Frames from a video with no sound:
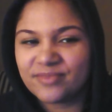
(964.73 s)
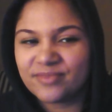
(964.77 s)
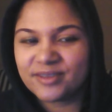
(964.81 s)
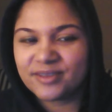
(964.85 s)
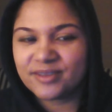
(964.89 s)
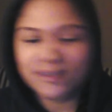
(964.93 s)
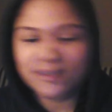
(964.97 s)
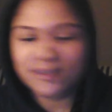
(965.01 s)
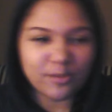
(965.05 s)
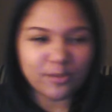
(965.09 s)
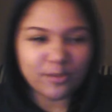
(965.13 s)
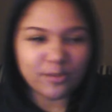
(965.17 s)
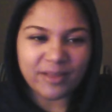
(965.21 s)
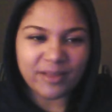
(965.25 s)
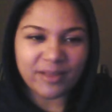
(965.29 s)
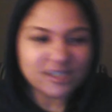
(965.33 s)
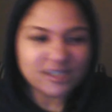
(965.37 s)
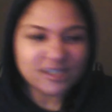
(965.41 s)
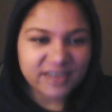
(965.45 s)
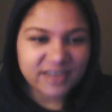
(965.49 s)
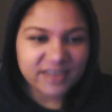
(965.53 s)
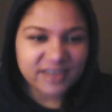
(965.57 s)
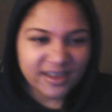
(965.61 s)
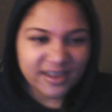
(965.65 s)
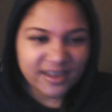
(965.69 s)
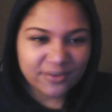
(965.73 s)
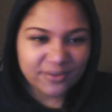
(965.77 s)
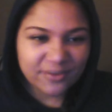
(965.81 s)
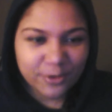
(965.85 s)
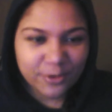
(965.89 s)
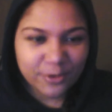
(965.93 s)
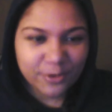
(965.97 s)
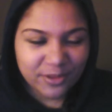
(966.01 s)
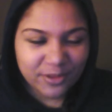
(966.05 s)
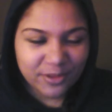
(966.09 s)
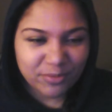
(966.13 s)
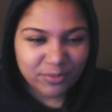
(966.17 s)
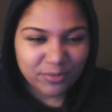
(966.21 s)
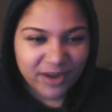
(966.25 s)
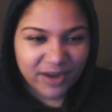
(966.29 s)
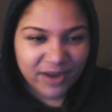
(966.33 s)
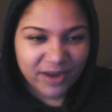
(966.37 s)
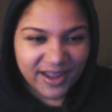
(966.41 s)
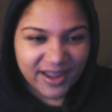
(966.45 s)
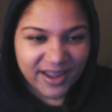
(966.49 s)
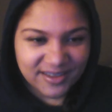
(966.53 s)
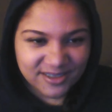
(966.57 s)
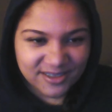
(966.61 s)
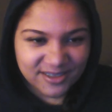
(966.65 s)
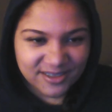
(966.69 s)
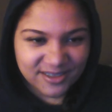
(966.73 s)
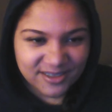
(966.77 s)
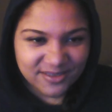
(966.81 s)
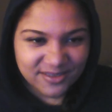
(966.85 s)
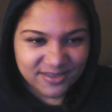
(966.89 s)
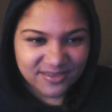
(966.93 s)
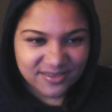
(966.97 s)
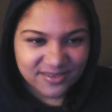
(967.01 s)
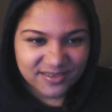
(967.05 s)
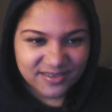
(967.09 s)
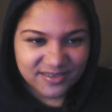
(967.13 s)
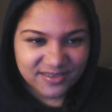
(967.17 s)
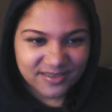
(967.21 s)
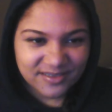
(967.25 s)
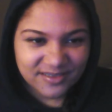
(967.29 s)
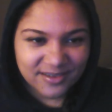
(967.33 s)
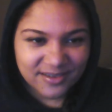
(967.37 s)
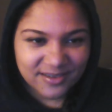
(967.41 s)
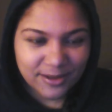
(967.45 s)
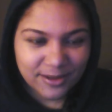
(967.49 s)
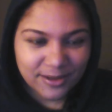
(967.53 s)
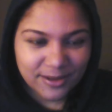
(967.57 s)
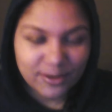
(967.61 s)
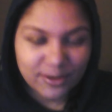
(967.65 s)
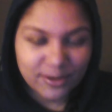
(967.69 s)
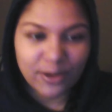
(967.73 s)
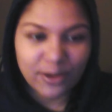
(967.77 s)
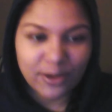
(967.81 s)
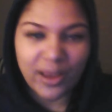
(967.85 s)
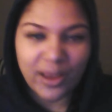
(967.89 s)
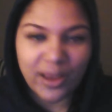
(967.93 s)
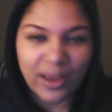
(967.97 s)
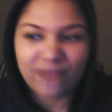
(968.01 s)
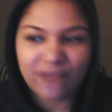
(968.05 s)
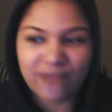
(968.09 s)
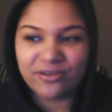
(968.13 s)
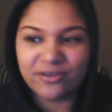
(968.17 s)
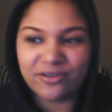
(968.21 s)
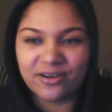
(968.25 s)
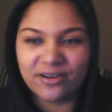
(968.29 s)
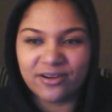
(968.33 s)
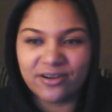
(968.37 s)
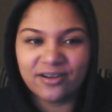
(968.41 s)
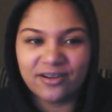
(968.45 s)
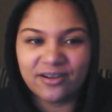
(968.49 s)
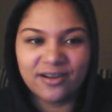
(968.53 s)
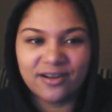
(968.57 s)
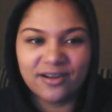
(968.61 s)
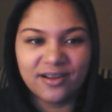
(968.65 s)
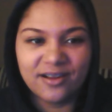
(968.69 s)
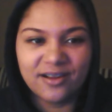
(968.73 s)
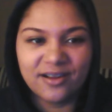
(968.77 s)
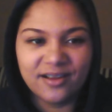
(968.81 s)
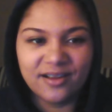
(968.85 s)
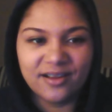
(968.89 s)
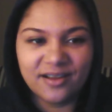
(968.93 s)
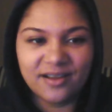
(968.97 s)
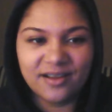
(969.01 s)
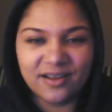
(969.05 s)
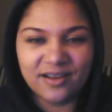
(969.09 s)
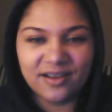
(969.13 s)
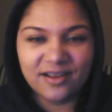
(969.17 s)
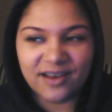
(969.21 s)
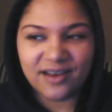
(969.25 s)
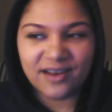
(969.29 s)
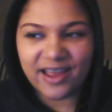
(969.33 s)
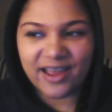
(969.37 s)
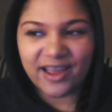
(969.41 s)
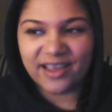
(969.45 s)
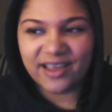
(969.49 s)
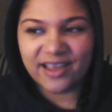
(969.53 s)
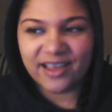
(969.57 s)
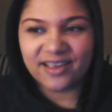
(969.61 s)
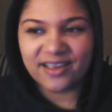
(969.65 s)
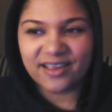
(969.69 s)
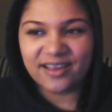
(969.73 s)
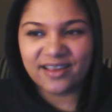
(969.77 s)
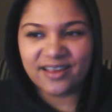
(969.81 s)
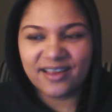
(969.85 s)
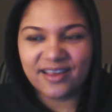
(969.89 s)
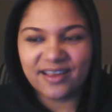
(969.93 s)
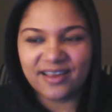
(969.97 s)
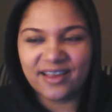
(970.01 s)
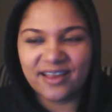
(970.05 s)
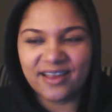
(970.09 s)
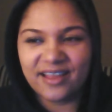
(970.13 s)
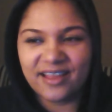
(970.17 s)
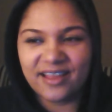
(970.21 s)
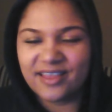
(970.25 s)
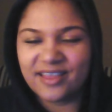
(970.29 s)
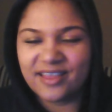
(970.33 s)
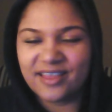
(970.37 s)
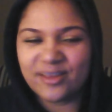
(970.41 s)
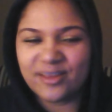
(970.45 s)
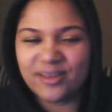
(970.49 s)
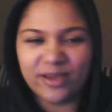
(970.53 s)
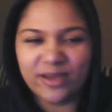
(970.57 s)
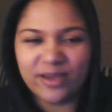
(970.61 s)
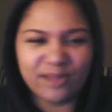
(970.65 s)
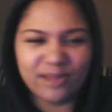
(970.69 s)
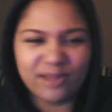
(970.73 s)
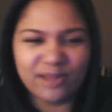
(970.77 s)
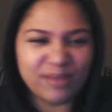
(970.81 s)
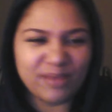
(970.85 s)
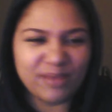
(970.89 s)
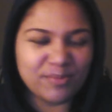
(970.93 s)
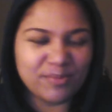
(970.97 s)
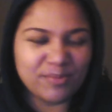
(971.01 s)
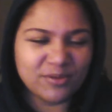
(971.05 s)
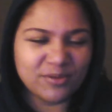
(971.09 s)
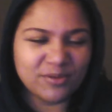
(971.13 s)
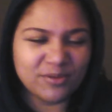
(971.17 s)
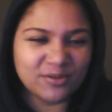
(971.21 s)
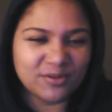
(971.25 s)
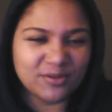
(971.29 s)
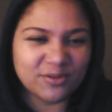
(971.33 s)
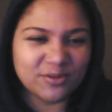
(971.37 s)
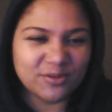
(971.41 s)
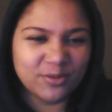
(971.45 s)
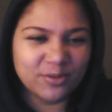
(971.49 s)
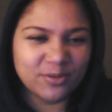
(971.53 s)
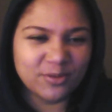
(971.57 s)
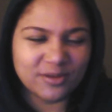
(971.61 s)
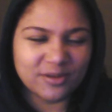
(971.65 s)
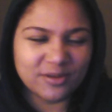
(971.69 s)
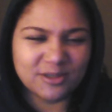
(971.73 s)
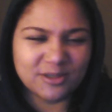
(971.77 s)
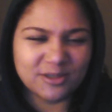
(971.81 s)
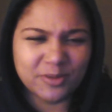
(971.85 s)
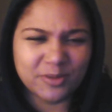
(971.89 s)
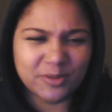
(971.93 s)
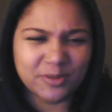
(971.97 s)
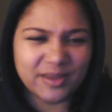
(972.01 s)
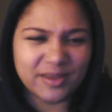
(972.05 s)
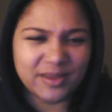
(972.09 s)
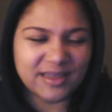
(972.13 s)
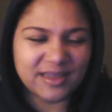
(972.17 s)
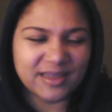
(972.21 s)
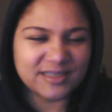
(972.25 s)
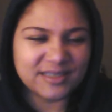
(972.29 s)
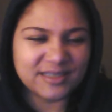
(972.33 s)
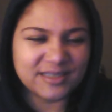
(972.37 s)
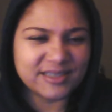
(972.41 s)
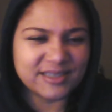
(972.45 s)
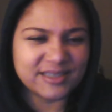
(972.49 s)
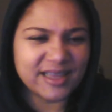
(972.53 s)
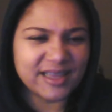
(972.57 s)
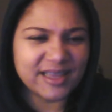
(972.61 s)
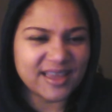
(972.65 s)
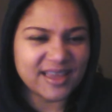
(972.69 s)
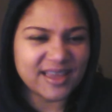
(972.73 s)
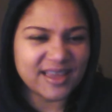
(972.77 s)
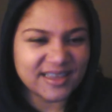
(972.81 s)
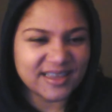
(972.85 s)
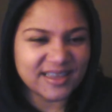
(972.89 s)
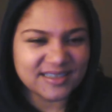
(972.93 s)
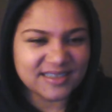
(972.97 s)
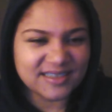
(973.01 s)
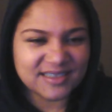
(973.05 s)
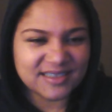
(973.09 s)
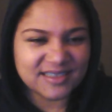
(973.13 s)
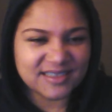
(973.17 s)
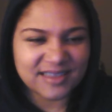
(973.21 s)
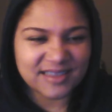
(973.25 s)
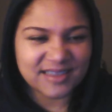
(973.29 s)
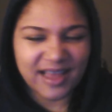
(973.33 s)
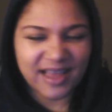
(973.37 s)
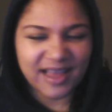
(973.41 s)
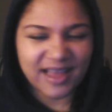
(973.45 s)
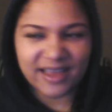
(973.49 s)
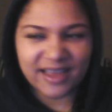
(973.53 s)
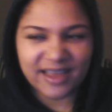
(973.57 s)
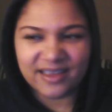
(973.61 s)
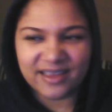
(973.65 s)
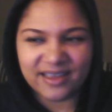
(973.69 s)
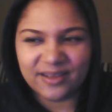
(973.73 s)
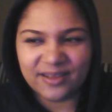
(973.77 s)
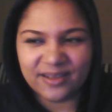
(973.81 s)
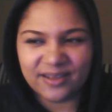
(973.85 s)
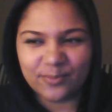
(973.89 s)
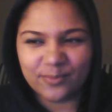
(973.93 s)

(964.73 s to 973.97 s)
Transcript: there's no mentioning of who they're praying to, ever. Like, and then you hear people who are doing these things like